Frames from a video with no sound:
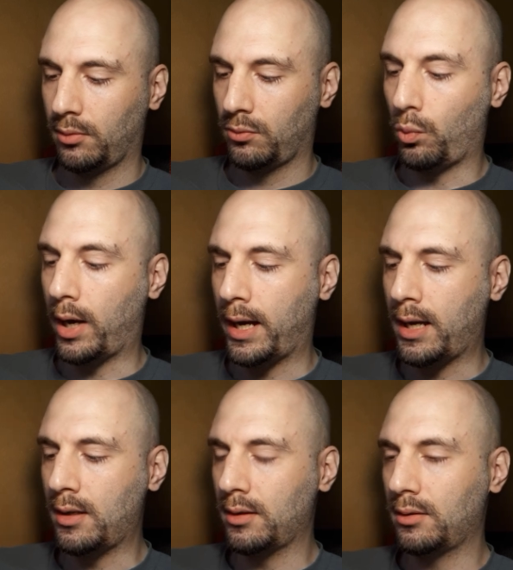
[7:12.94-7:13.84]

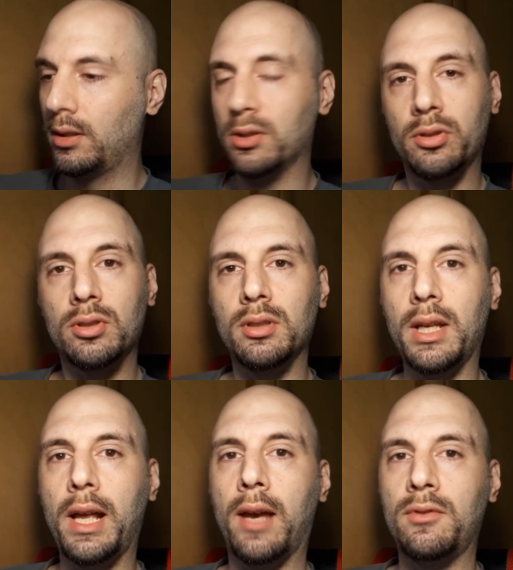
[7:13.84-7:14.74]
Why does
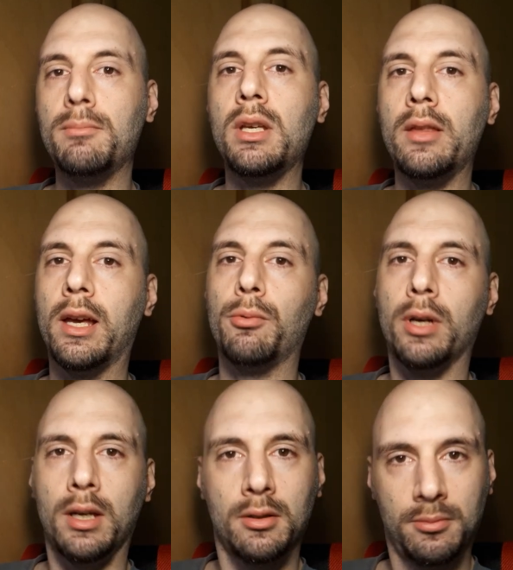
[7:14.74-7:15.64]
it have to be that
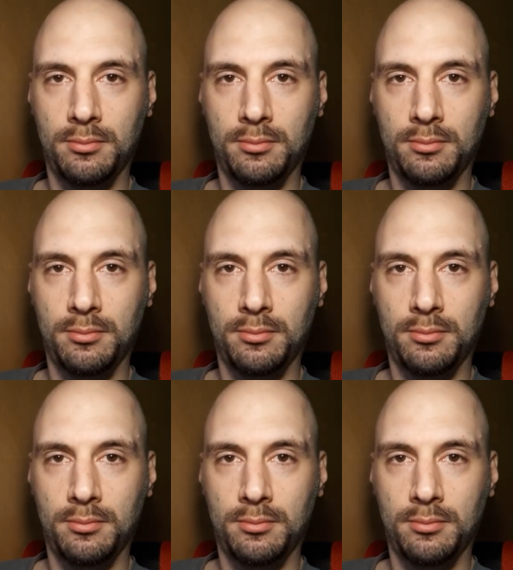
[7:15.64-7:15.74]
way?